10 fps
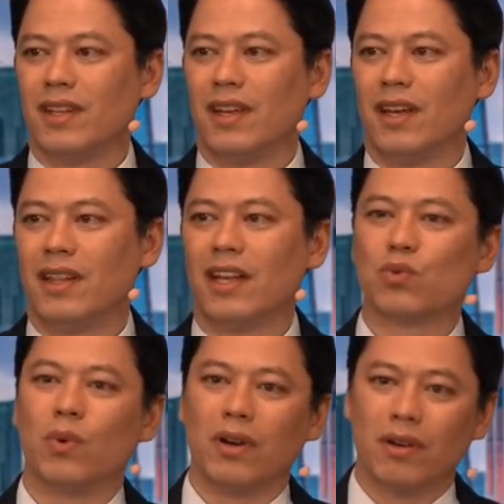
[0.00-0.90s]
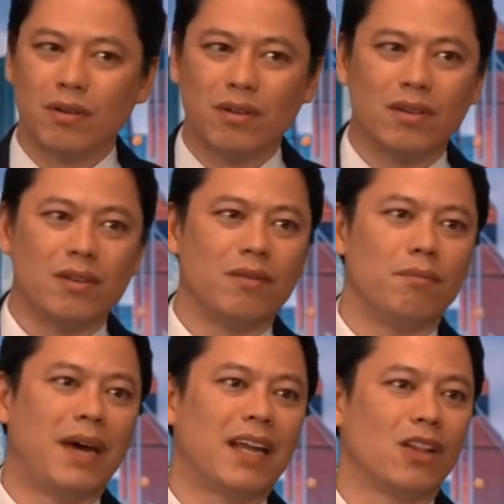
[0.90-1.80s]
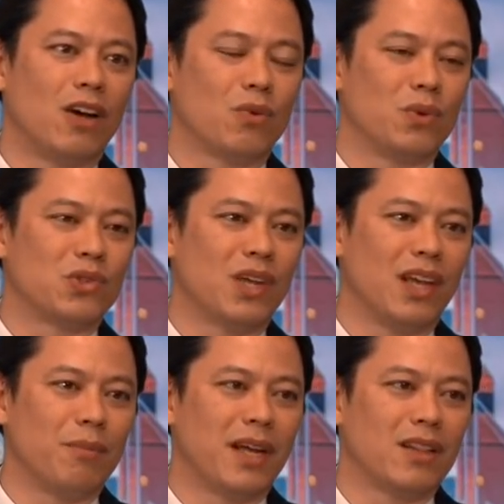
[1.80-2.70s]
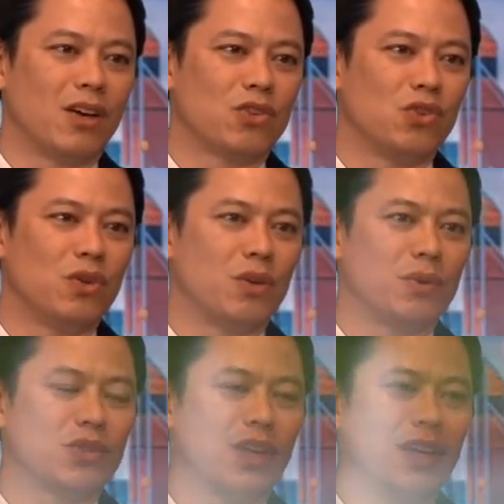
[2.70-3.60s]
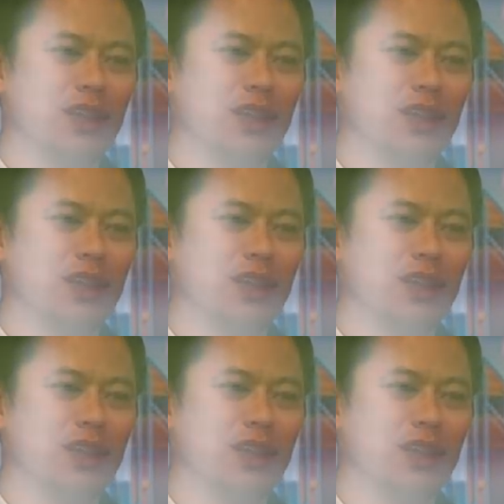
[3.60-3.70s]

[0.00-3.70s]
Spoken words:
And that's what Matlock was saying, Matlock Jr. was saying in